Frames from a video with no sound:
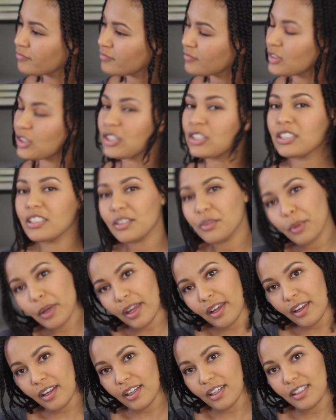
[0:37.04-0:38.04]
it's a good
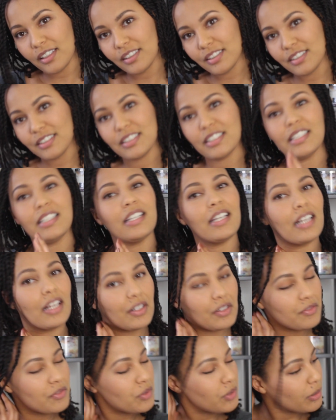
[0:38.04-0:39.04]
way to get
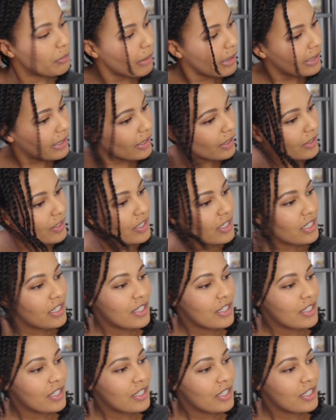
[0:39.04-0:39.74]
out of doing my hair.